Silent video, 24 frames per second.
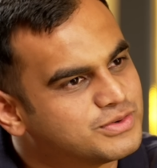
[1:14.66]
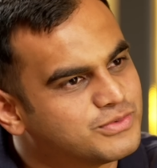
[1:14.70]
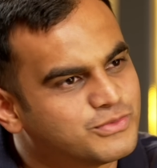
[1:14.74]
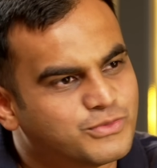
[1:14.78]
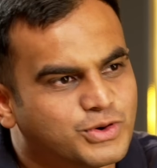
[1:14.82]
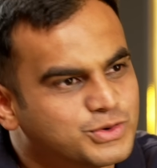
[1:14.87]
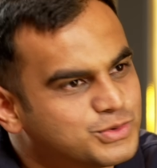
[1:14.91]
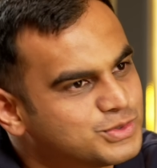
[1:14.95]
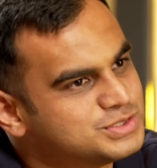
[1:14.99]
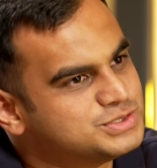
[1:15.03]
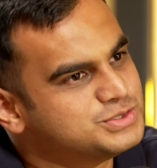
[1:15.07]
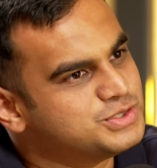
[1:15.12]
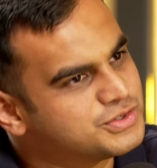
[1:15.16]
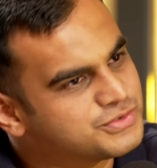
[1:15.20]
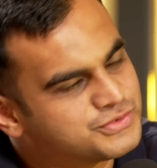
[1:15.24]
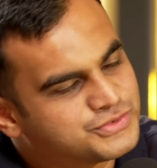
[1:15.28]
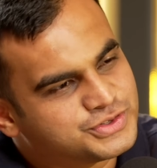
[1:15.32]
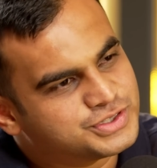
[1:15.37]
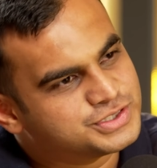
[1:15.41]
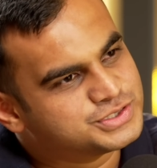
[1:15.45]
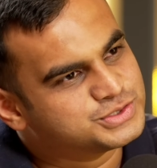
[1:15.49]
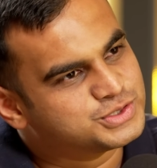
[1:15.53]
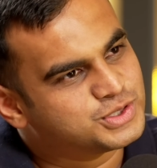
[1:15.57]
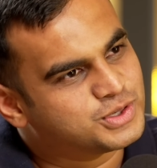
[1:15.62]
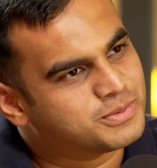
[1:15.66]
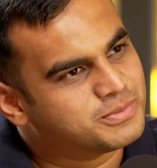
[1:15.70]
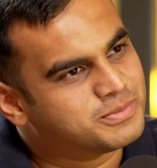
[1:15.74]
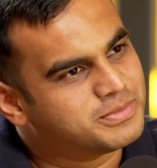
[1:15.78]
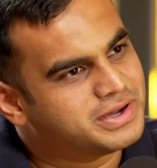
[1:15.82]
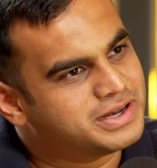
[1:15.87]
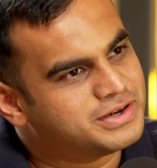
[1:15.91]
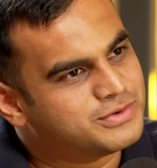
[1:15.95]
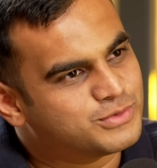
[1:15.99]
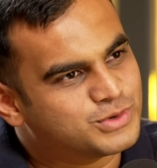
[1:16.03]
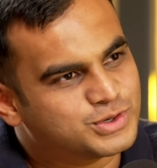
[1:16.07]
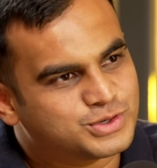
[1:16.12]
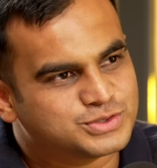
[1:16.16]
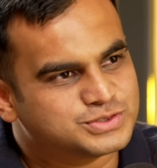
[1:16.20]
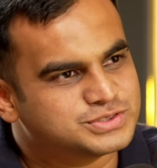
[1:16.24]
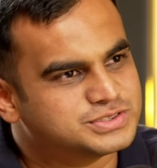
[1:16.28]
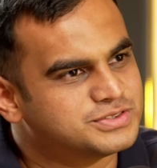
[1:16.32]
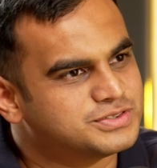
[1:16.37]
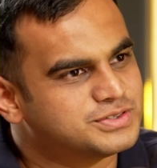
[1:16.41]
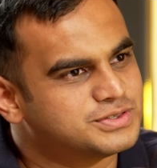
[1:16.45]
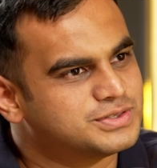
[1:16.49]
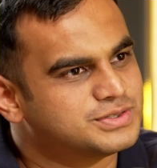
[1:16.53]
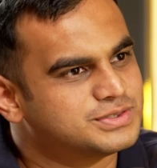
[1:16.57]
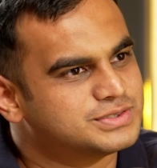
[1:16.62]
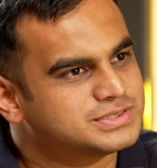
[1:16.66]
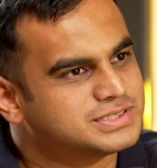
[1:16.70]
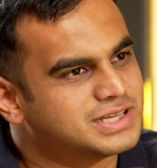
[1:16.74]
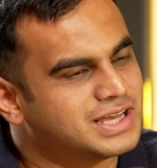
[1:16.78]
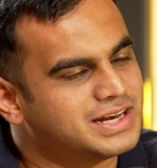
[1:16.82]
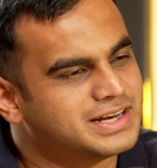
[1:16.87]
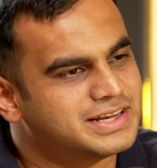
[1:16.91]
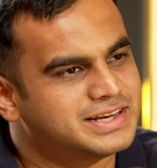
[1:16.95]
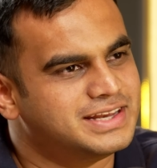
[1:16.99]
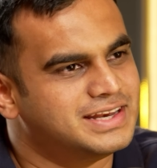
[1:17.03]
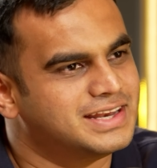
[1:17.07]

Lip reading: What was your first job and what was the salary